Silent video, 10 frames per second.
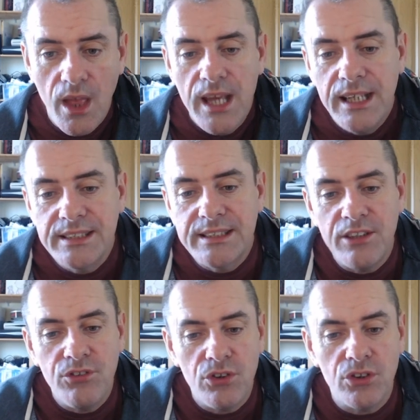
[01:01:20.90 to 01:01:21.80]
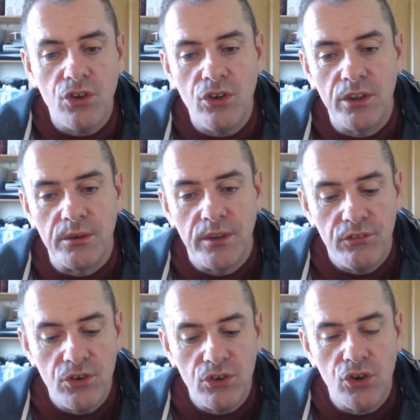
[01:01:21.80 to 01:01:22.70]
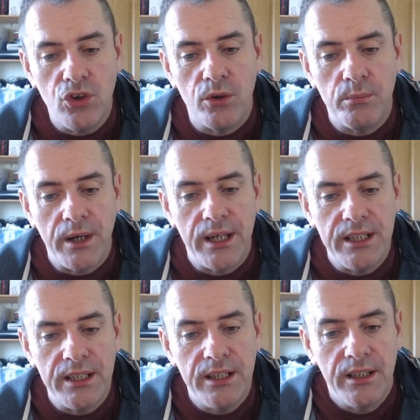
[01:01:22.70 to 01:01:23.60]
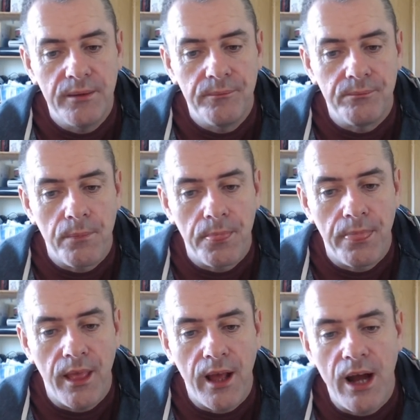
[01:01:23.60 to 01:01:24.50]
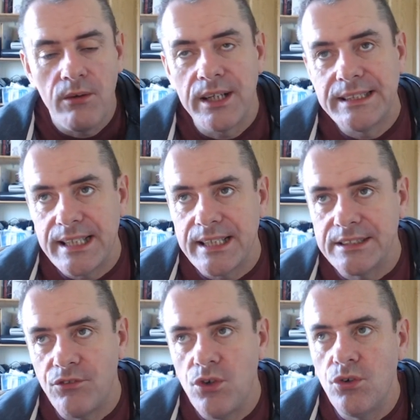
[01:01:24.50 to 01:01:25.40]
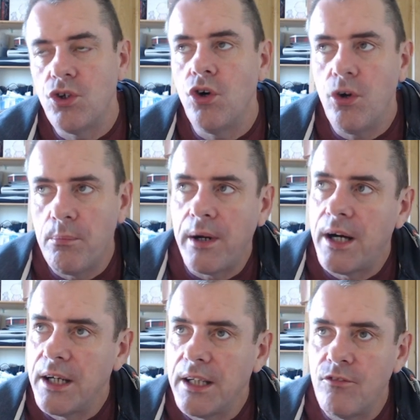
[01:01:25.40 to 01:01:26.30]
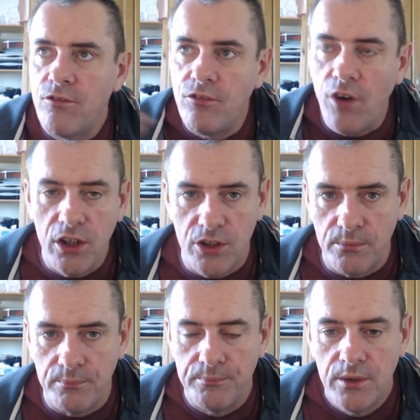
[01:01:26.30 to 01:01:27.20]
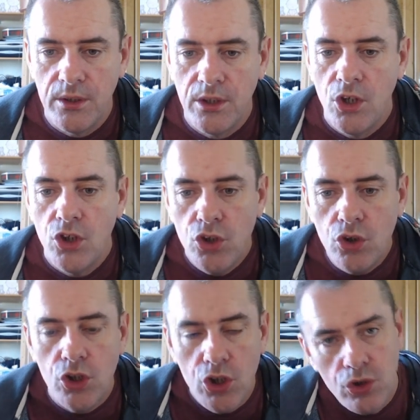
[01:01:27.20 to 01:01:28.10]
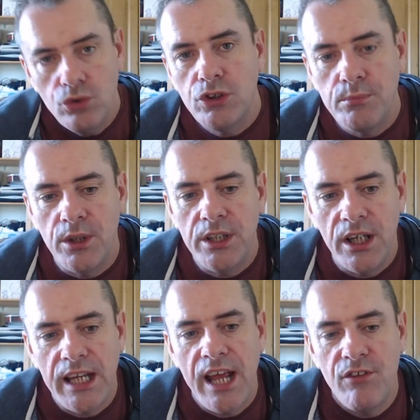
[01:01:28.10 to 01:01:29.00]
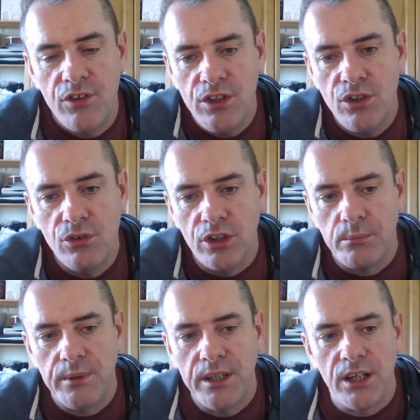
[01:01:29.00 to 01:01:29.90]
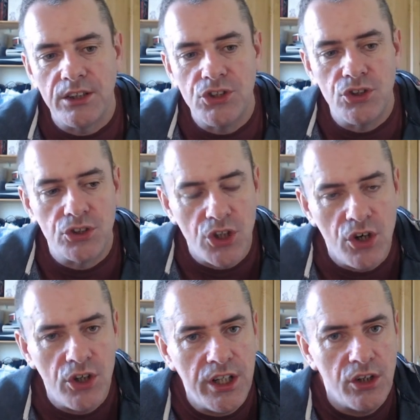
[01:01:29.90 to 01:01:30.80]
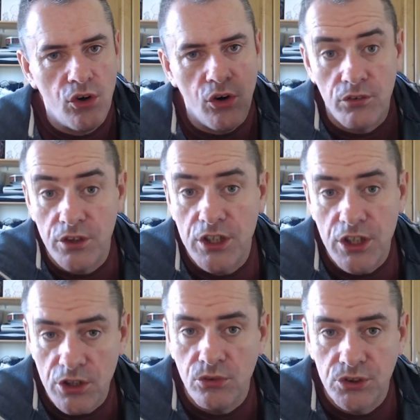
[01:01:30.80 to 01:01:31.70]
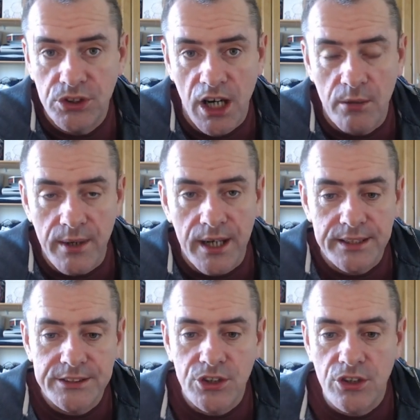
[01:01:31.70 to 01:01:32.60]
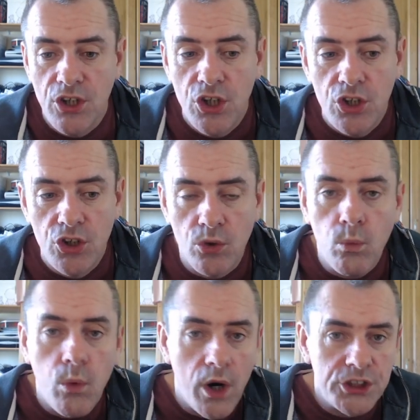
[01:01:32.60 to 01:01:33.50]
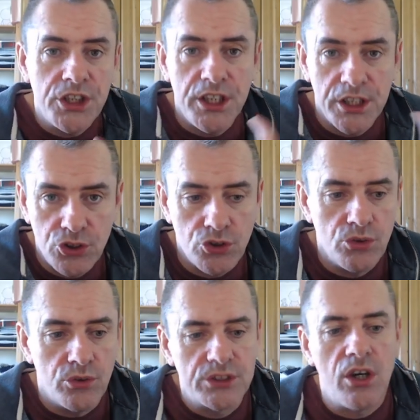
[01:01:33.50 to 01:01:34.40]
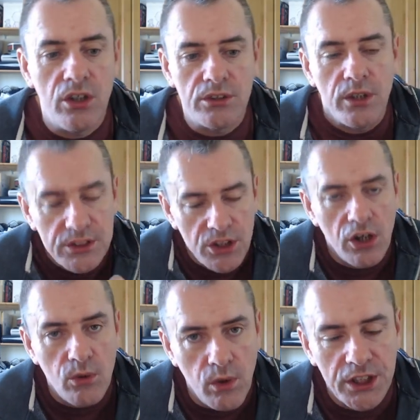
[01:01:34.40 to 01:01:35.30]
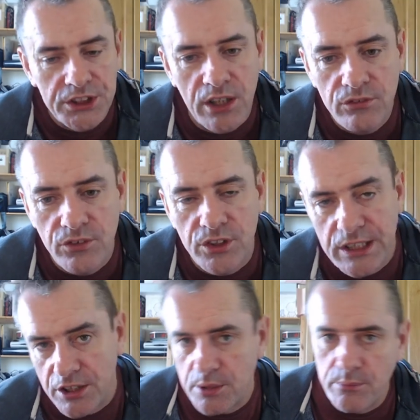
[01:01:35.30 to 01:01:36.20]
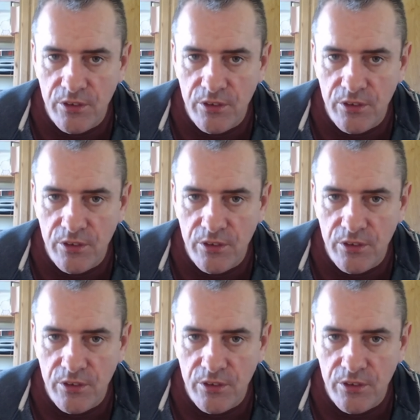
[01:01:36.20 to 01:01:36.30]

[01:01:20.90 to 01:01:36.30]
You see, if you go by, how would I say this? If you go by volume, you can lose money on every unit because you're turning it over in the used car market. So you're washing it through. It's called a washout for a dealership.